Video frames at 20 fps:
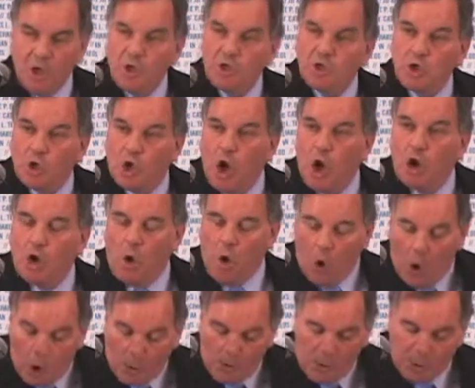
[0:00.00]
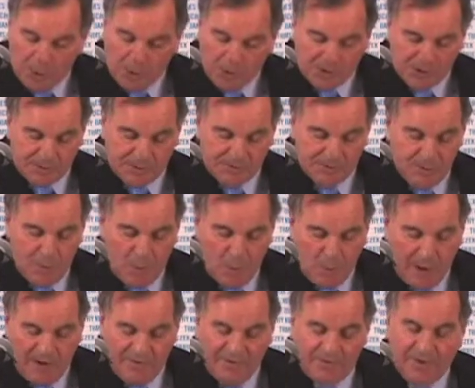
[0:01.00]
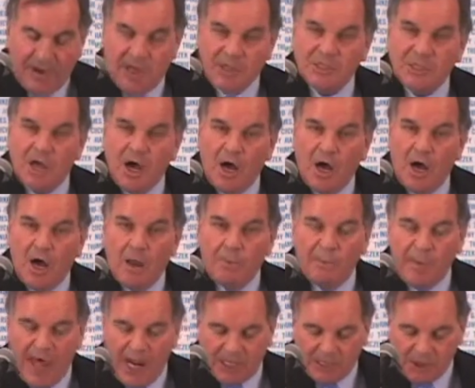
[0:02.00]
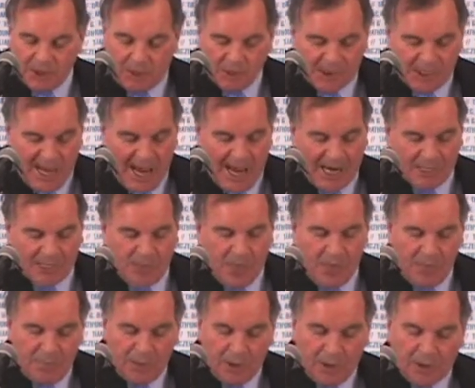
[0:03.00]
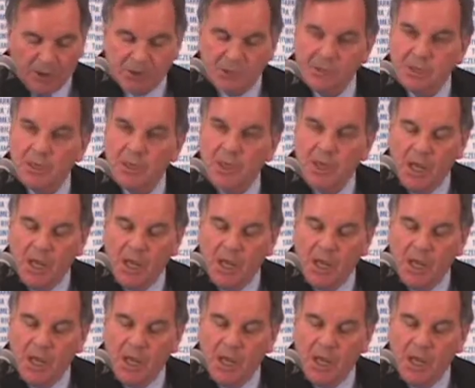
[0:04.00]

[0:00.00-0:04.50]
Chicago homeowners would have faced unmanageable tax bills,